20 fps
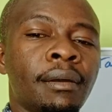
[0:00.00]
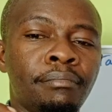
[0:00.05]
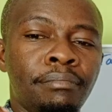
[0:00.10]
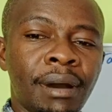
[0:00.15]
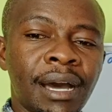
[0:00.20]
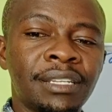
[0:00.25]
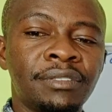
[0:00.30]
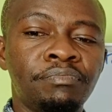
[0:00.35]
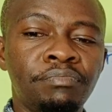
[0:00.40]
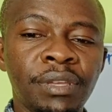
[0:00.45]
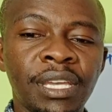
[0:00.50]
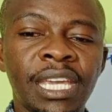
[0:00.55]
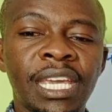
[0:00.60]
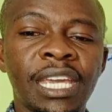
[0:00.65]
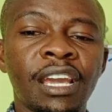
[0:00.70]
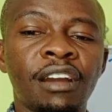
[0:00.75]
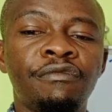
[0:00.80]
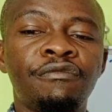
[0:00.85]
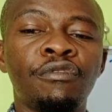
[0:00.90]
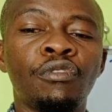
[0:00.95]
but be
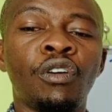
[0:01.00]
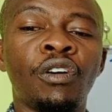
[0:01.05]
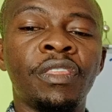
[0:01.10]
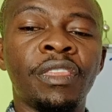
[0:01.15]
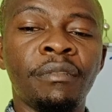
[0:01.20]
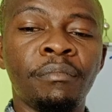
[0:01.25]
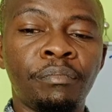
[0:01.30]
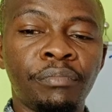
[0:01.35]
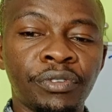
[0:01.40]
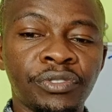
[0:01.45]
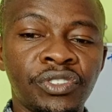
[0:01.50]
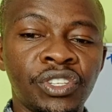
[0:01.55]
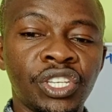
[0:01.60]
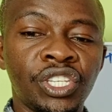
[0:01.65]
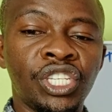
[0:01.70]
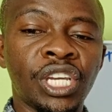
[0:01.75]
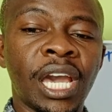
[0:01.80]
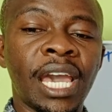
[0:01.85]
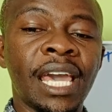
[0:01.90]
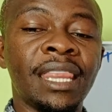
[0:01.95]
careful on the
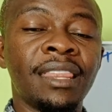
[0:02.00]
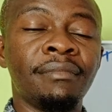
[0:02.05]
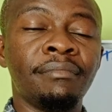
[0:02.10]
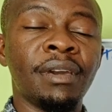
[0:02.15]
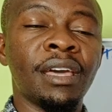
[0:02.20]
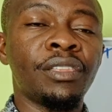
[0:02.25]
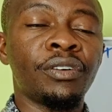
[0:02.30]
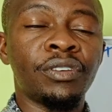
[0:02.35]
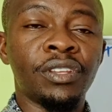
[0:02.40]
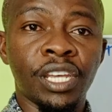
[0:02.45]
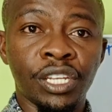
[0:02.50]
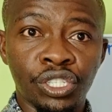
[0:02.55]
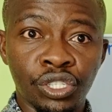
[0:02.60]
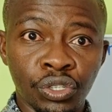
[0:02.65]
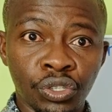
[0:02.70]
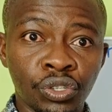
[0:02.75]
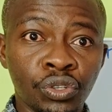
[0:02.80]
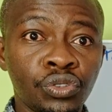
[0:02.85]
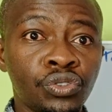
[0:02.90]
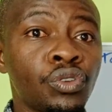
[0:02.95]
procedure and the method that
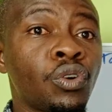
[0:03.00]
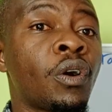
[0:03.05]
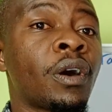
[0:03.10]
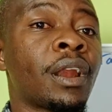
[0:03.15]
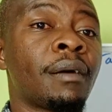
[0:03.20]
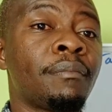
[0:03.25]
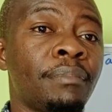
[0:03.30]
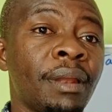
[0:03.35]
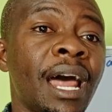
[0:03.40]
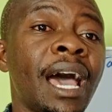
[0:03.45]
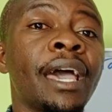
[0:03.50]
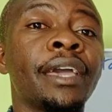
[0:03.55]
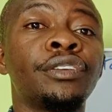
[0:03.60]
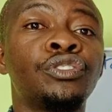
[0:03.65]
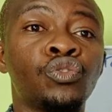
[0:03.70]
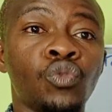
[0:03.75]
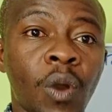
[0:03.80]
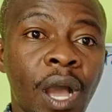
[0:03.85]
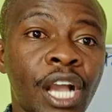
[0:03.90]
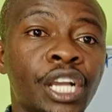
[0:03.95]
you use or apply
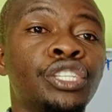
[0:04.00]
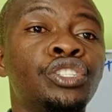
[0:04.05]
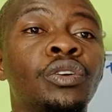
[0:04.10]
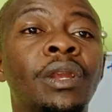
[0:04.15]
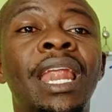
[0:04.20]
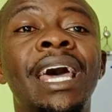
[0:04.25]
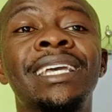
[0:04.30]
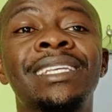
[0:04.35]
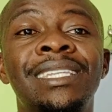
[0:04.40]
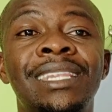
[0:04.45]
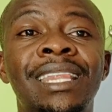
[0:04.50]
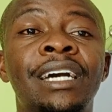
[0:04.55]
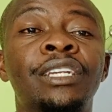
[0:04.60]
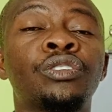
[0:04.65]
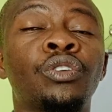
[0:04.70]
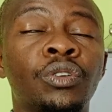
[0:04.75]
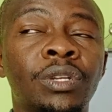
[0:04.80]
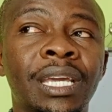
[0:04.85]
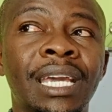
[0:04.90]
to actualize that.